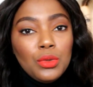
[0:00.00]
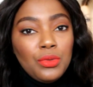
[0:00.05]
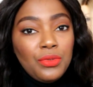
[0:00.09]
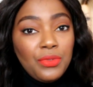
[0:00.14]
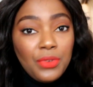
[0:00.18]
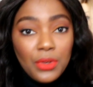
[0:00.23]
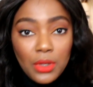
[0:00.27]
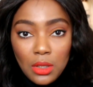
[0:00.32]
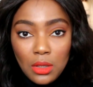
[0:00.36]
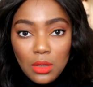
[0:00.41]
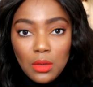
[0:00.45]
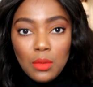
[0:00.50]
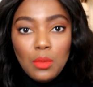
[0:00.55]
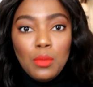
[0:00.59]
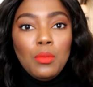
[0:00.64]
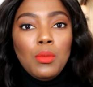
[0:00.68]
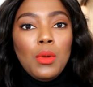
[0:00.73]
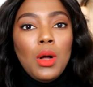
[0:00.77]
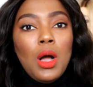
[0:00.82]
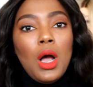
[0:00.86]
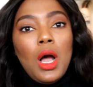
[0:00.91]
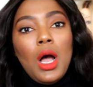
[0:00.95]

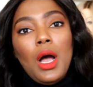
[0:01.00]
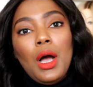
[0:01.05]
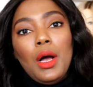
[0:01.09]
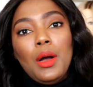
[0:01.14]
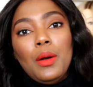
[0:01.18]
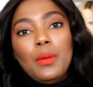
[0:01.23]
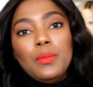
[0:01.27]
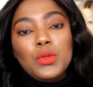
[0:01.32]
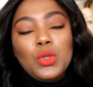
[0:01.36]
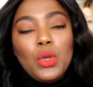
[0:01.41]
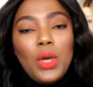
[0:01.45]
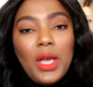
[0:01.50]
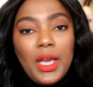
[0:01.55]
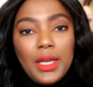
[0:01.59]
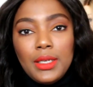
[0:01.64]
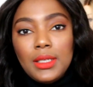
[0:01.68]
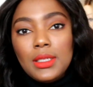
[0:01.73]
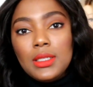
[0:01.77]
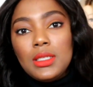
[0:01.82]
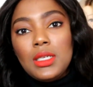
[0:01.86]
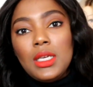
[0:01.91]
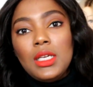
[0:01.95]
film, to
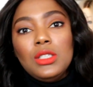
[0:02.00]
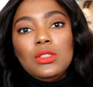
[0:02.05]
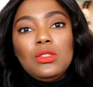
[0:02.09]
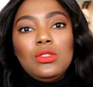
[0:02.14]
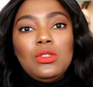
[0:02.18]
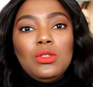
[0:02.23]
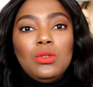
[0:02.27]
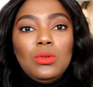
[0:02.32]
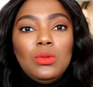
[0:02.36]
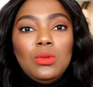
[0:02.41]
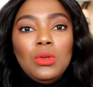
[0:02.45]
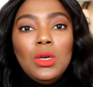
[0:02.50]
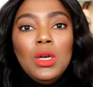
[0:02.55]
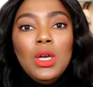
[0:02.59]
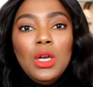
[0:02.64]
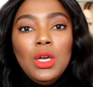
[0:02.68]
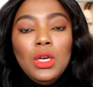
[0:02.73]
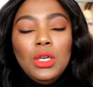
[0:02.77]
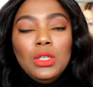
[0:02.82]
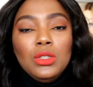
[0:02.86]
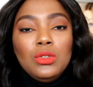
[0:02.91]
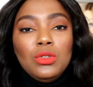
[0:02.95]
edit, and
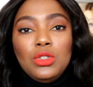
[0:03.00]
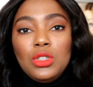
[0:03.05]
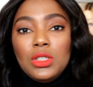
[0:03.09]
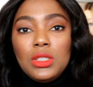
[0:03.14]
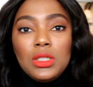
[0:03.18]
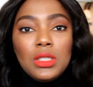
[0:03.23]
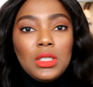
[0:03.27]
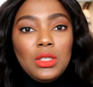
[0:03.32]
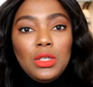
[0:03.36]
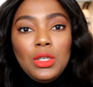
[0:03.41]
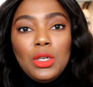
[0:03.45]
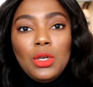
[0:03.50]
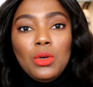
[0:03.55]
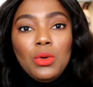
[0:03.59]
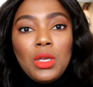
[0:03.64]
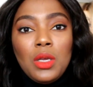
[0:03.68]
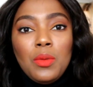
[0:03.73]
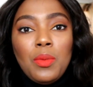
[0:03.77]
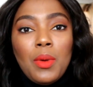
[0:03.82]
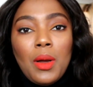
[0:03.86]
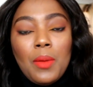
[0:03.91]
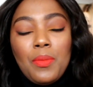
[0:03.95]
to just, you know,
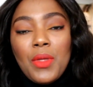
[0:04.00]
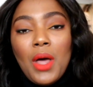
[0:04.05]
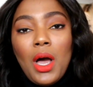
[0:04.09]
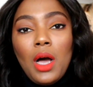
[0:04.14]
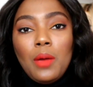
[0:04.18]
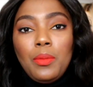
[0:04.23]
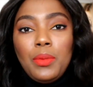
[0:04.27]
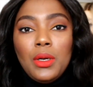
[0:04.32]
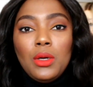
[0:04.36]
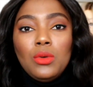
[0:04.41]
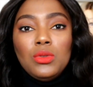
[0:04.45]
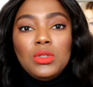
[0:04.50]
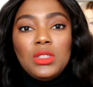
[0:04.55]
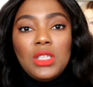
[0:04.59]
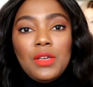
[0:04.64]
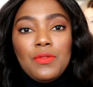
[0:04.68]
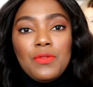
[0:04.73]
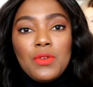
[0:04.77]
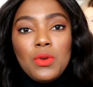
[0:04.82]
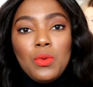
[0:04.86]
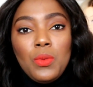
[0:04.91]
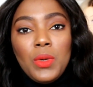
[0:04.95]
keep up the uploads
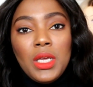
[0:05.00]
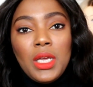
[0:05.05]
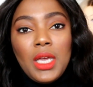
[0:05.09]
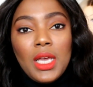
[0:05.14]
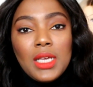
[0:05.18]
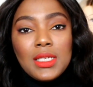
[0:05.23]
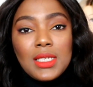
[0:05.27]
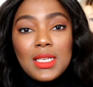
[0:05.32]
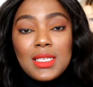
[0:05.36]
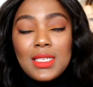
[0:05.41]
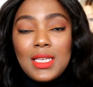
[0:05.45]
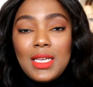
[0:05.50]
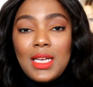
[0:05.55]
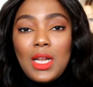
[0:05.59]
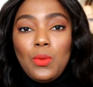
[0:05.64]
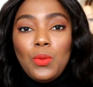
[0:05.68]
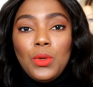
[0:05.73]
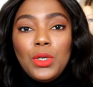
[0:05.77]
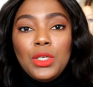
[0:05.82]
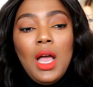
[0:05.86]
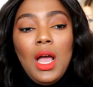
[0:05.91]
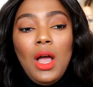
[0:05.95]
every week as I said I
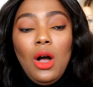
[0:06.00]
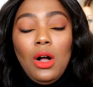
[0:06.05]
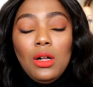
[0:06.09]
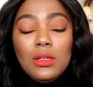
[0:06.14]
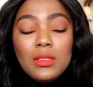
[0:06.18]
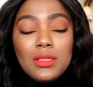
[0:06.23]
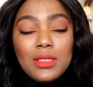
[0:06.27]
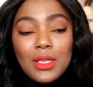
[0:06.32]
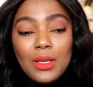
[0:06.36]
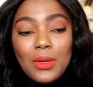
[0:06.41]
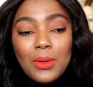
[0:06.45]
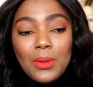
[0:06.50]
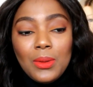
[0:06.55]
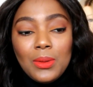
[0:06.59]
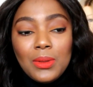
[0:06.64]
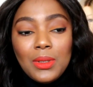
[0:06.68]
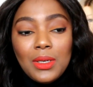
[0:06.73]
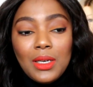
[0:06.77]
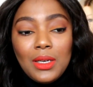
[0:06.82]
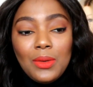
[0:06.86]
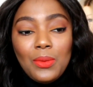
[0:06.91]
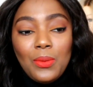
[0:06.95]
would. Also,
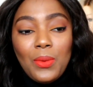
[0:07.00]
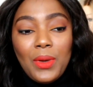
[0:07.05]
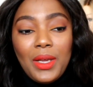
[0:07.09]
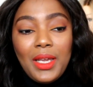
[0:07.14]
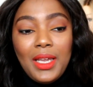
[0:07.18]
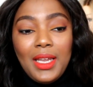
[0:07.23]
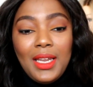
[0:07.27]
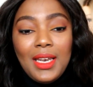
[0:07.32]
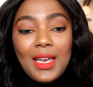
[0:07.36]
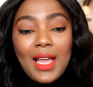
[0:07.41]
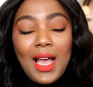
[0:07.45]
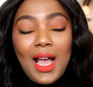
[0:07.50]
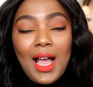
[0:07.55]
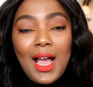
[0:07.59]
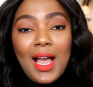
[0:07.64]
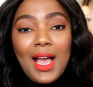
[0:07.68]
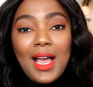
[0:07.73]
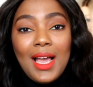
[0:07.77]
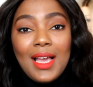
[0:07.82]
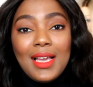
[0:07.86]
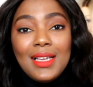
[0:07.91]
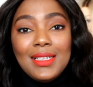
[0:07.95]
when
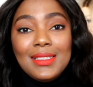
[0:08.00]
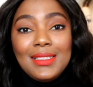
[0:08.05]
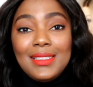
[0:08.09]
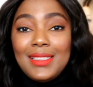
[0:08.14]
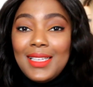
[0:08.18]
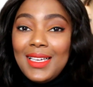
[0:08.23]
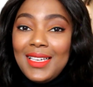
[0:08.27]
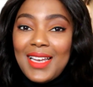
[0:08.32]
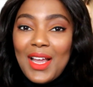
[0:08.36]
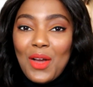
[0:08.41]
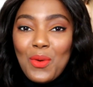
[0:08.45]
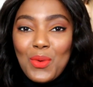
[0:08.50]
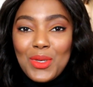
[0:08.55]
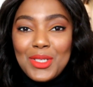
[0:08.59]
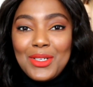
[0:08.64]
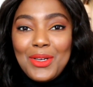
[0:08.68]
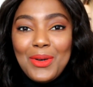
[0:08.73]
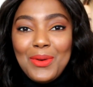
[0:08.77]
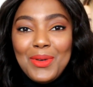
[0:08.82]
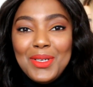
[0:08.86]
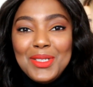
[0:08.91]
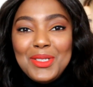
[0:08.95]
I said I was
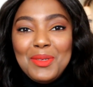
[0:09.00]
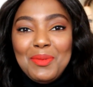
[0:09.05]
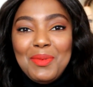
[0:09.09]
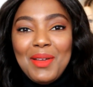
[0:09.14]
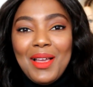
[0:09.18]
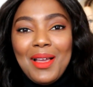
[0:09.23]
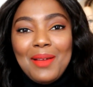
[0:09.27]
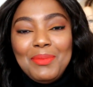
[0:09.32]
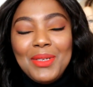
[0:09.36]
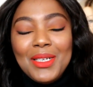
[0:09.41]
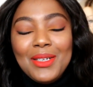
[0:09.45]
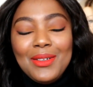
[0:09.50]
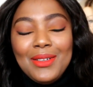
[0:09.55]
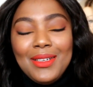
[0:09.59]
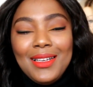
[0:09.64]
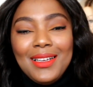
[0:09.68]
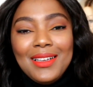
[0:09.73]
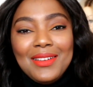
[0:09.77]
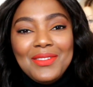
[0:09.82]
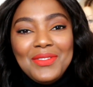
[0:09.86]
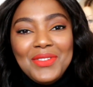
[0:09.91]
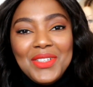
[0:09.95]
going to be uploading
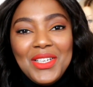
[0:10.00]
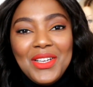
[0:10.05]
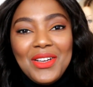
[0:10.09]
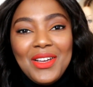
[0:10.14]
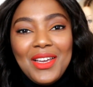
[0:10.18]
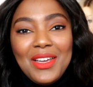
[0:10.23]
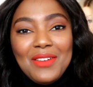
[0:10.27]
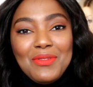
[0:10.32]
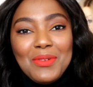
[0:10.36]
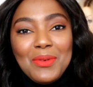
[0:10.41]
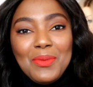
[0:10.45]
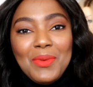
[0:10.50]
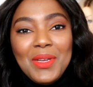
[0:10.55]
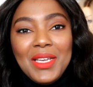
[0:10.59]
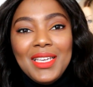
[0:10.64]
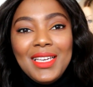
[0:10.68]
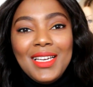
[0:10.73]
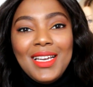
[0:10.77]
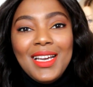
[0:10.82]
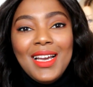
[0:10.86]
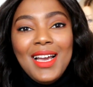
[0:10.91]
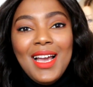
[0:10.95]
a video every
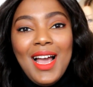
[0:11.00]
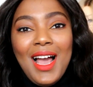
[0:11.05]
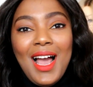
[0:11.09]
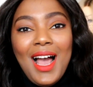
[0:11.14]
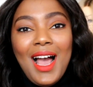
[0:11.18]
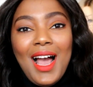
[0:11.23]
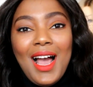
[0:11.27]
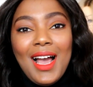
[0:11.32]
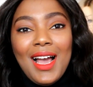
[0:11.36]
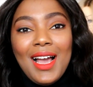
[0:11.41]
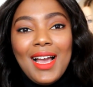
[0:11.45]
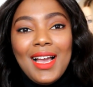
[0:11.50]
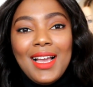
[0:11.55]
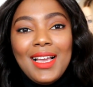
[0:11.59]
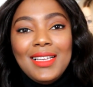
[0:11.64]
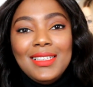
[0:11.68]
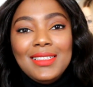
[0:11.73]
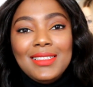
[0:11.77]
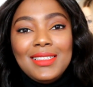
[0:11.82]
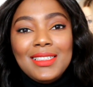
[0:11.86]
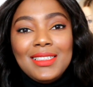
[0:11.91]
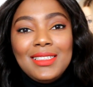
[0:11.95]
week,
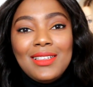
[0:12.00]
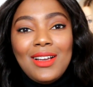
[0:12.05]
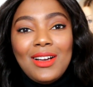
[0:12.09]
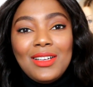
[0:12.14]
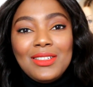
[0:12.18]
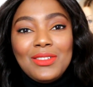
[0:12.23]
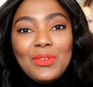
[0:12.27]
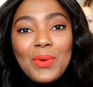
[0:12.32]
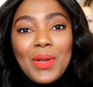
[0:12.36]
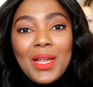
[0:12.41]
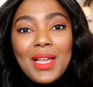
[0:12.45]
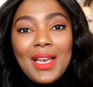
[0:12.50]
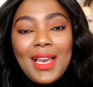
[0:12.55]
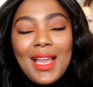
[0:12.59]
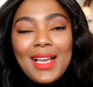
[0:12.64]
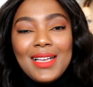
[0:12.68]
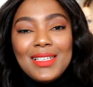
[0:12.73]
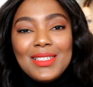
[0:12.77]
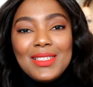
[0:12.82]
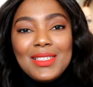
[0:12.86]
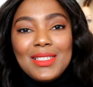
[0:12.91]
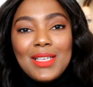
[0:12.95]
I did not
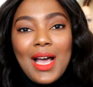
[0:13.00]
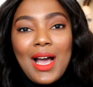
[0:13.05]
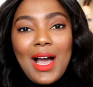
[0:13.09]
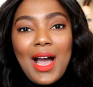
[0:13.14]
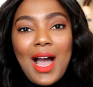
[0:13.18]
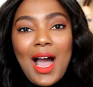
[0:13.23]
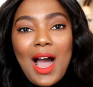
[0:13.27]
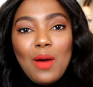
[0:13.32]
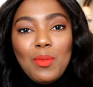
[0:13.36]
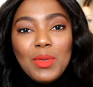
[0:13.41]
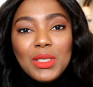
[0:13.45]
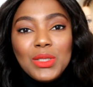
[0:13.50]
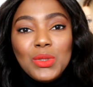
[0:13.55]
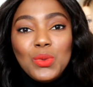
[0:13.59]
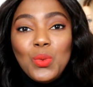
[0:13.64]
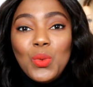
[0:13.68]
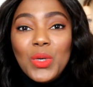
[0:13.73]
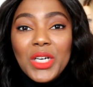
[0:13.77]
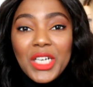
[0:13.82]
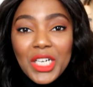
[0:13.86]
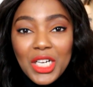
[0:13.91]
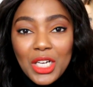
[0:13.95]
realize how much
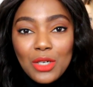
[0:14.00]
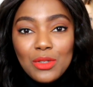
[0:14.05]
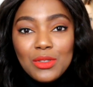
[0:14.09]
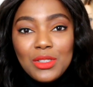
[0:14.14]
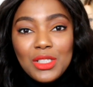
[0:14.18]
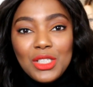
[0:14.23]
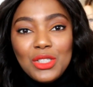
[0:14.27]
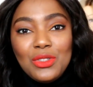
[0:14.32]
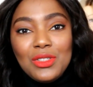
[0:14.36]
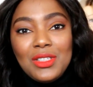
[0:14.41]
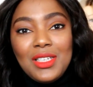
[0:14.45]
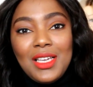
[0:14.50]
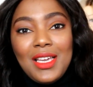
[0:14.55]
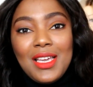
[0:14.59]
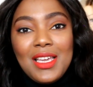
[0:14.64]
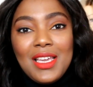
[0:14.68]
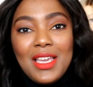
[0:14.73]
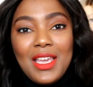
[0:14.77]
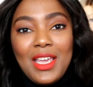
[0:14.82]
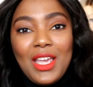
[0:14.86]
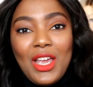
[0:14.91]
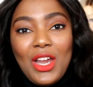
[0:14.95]
work goes into taking
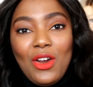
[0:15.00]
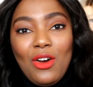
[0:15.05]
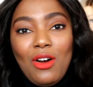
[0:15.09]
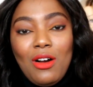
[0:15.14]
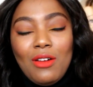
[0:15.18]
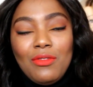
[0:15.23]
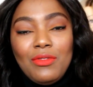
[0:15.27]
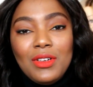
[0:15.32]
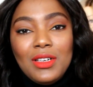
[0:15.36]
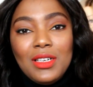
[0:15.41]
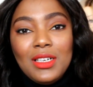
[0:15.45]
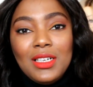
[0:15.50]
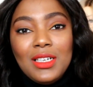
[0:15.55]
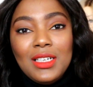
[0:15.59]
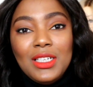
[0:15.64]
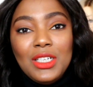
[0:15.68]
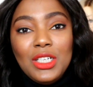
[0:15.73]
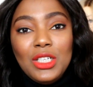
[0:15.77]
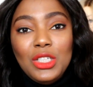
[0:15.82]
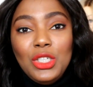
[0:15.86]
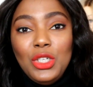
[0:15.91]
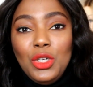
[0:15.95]
care of
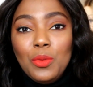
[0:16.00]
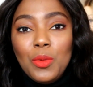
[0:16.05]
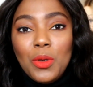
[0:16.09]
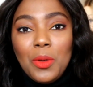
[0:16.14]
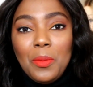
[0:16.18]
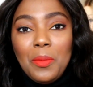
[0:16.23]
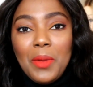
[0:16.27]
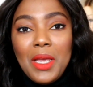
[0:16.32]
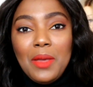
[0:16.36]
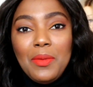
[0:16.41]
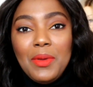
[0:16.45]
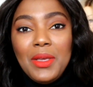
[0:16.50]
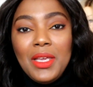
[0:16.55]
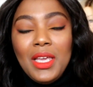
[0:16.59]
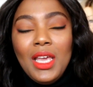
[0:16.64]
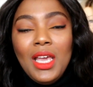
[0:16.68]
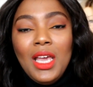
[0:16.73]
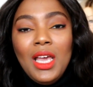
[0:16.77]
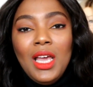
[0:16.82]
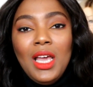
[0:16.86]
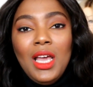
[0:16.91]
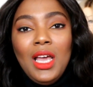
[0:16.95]
a newborn baby,
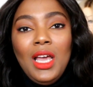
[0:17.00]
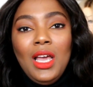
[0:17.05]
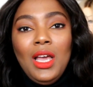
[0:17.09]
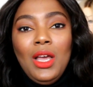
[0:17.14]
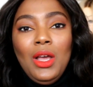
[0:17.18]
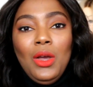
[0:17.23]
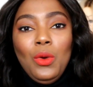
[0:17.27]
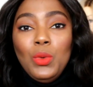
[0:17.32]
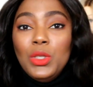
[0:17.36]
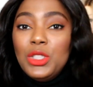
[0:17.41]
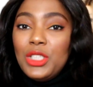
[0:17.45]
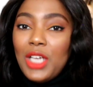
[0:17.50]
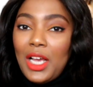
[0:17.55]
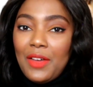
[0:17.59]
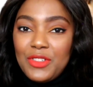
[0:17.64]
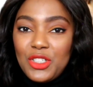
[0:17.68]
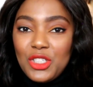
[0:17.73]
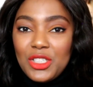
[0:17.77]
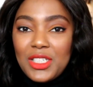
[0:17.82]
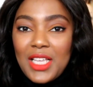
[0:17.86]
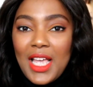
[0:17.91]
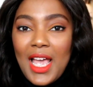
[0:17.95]
which I've
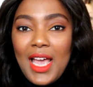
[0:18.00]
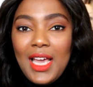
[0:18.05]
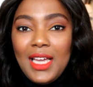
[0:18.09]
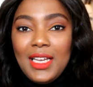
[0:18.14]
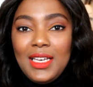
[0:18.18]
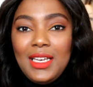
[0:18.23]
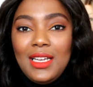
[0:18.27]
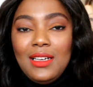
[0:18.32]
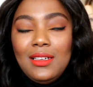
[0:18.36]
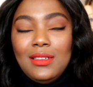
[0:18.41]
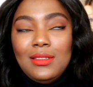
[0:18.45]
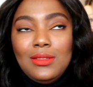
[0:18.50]
just had.